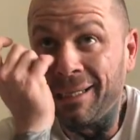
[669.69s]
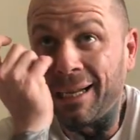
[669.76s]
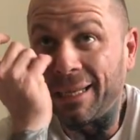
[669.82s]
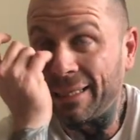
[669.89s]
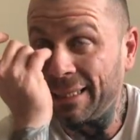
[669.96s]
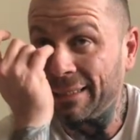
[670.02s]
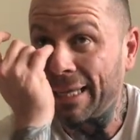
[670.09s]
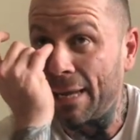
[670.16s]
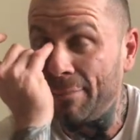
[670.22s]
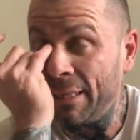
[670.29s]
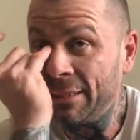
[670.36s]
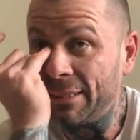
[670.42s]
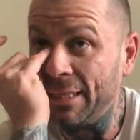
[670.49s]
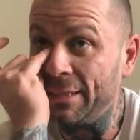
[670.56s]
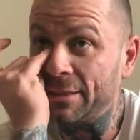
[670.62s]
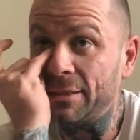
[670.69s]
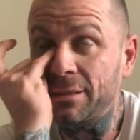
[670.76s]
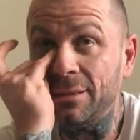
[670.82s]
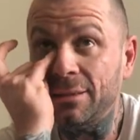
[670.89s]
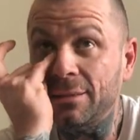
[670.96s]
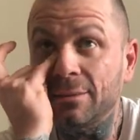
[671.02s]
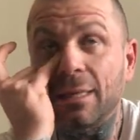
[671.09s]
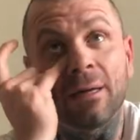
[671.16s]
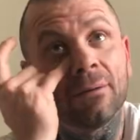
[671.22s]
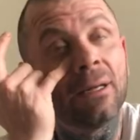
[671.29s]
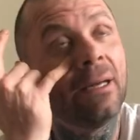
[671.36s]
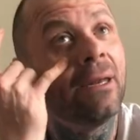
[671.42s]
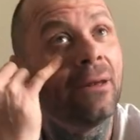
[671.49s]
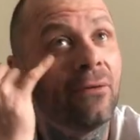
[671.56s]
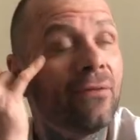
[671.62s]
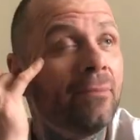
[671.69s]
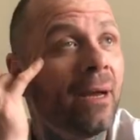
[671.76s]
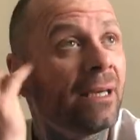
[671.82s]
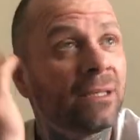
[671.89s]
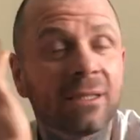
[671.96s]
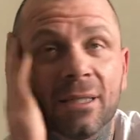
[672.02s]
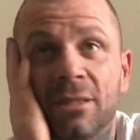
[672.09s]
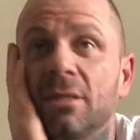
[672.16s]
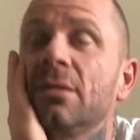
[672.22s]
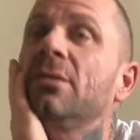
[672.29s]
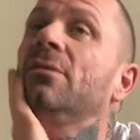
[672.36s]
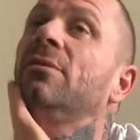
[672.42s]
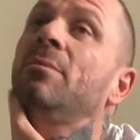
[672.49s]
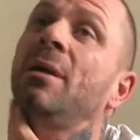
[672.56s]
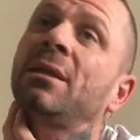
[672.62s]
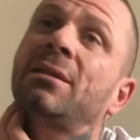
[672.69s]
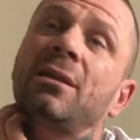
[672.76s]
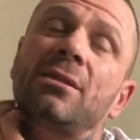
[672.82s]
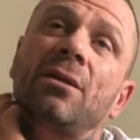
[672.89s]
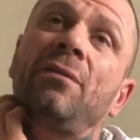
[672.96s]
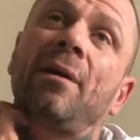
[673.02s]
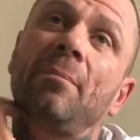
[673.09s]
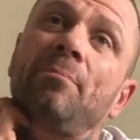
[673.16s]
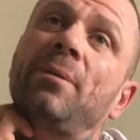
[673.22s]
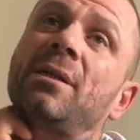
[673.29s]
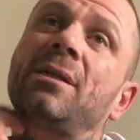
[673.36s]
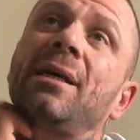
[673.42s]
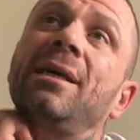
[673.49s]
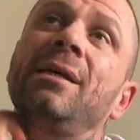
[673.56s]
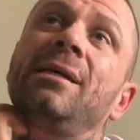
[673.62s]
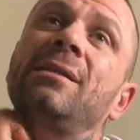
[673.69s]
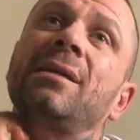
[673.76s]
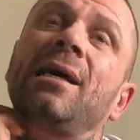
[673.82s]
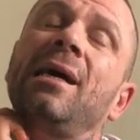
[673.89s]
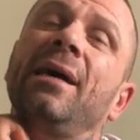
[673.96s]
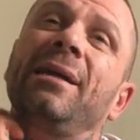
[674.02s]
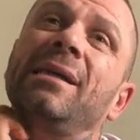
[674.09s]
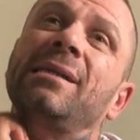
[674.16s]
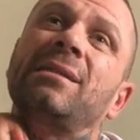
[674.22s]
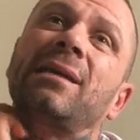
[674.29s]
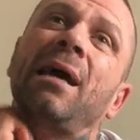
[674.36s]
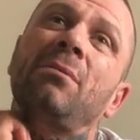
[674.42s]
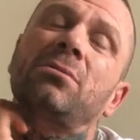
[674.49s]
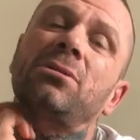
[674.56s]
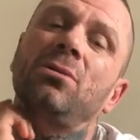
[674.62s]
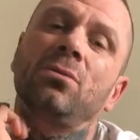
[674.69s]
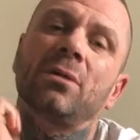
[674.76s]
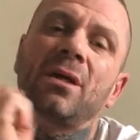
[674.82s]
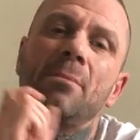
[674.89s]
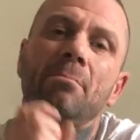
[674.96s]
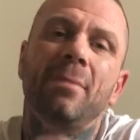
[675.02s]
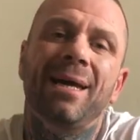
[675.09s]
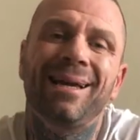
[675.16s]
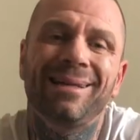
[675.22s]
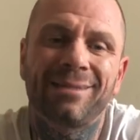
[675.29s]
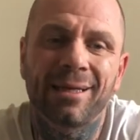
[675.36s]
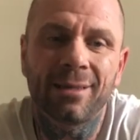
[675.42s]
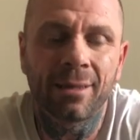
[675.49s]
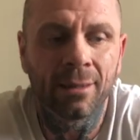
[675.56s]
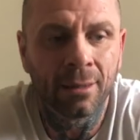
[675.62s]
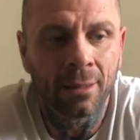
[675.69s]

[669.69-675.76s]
And I'll get a message, and another message, and another message of amputees, and it's absolutely amazing.